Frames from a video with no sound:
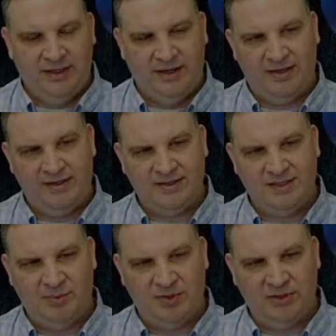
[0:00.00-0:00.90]
Now, I did
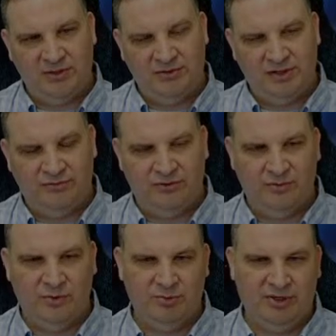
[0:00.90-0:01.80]
something a little
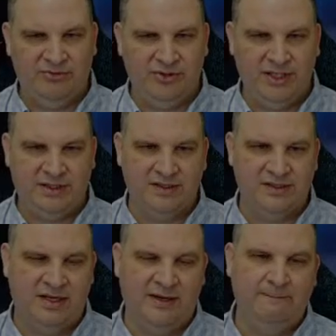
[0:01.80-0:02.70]
different with my fleet this
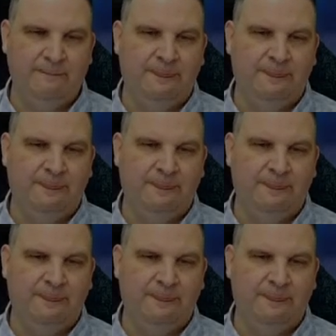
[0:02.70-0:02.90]
time.